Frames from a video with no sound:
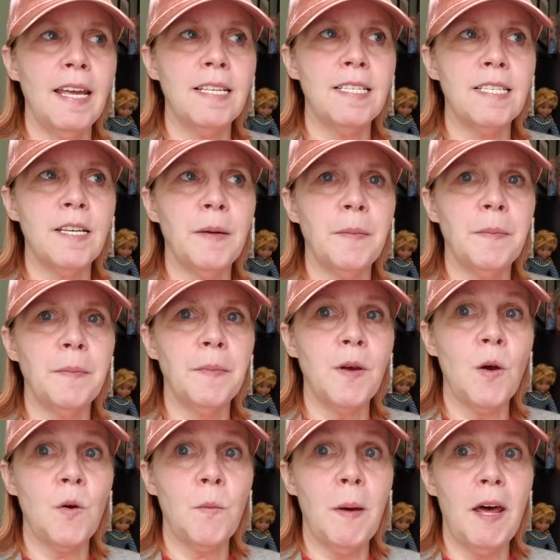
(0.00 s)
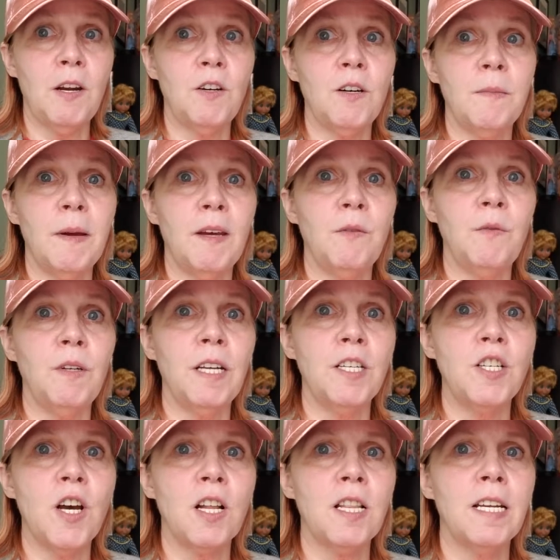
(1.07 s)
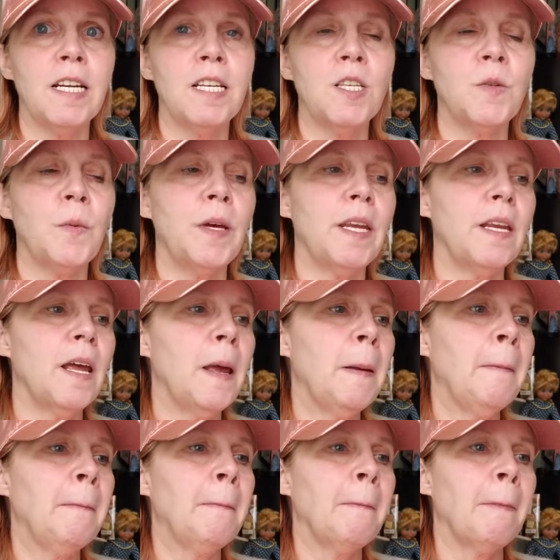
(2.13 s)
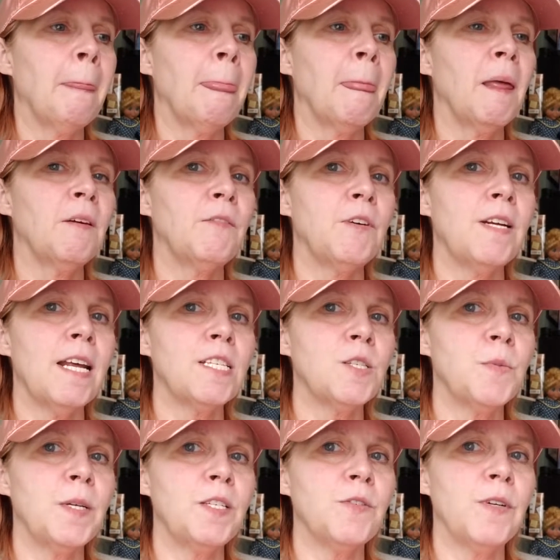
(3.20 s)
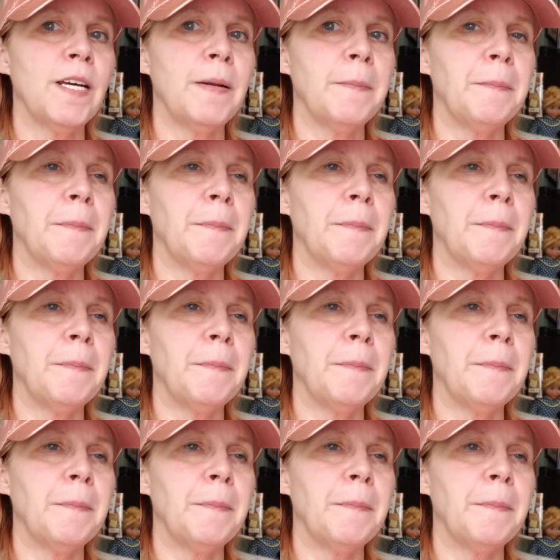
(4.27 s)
some cocoa powder to make it really chocolatey and sweet for a nice sweet treat.